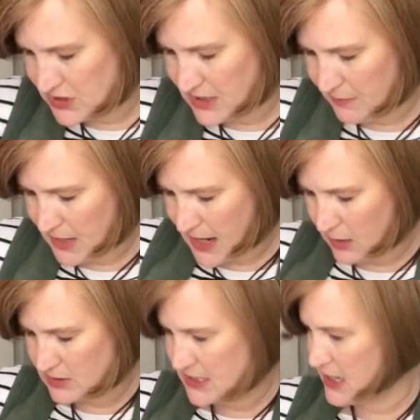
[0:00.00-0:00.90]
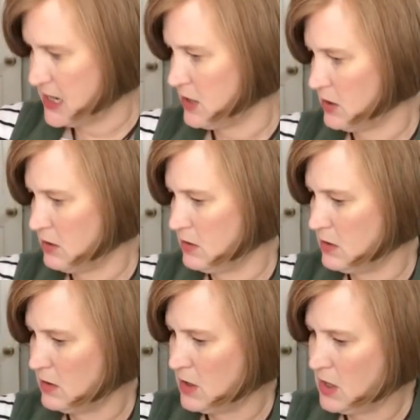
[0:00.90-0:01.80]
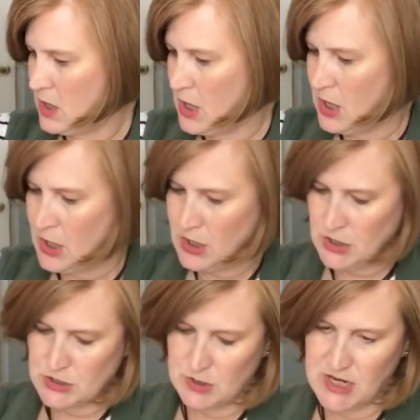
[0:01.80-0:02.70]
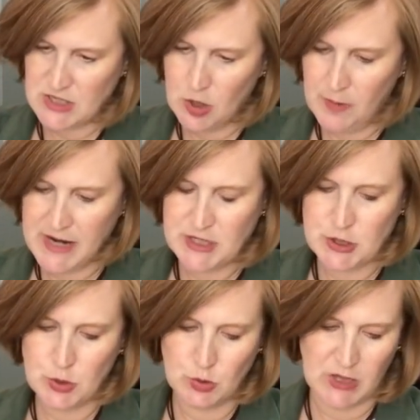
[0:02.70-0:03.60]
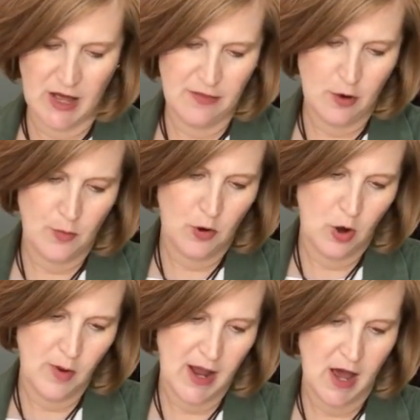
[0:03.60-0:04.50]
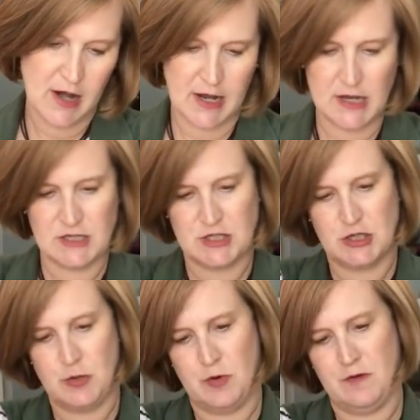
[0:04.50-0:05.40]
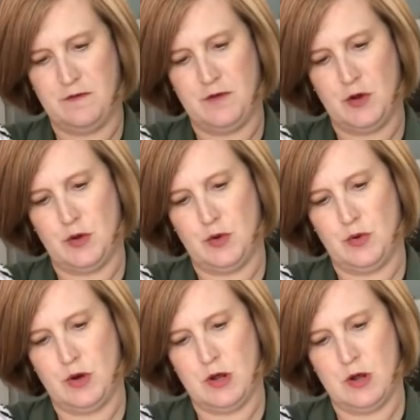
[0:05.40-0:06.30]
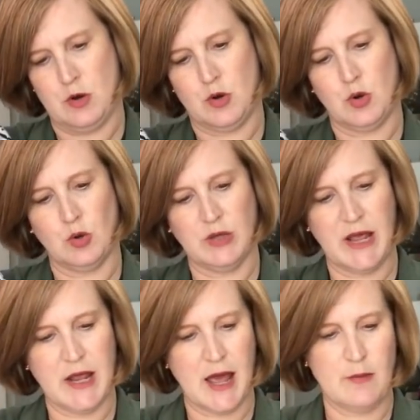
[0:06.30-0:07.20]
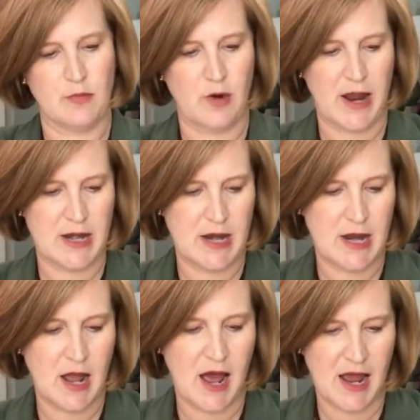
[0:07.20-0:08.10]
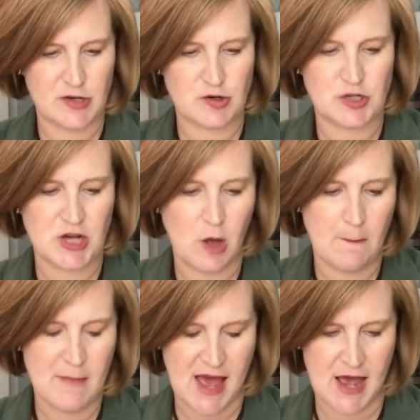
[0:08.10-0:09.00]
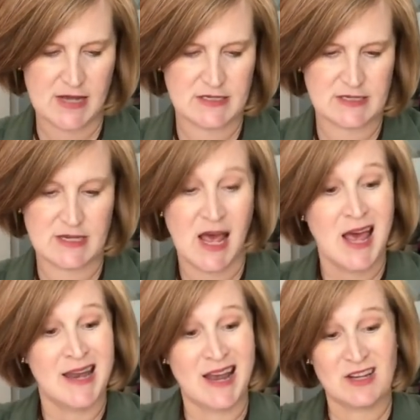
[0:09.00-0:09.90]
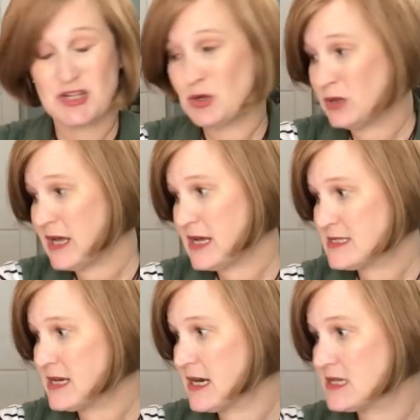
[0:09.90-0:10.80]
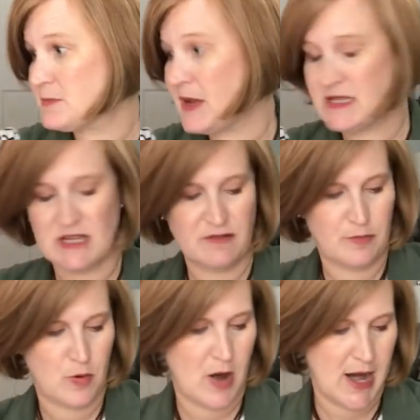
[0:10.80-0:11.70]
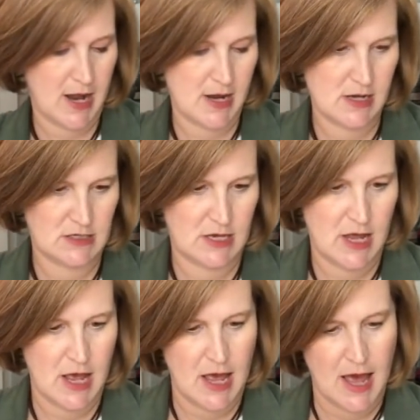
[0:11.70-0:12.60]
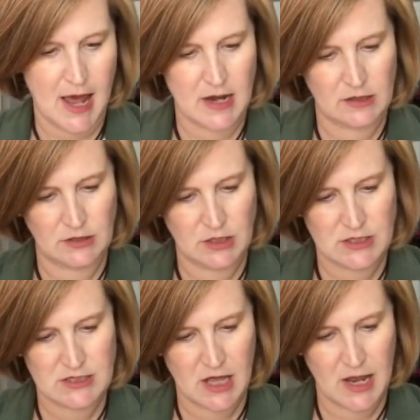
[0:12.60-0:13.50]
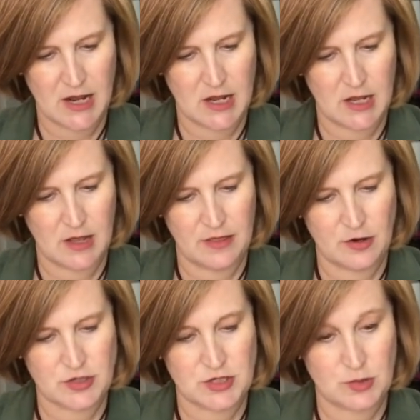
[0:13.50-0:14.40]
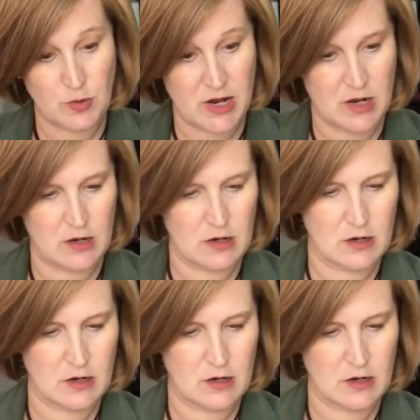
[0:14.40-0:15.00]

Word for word: something else in here. So these are by Tula. They're probiotic and superfood cooling and brightening hydrogel masks. Now Tula is an expensive brand and it looks like there's three,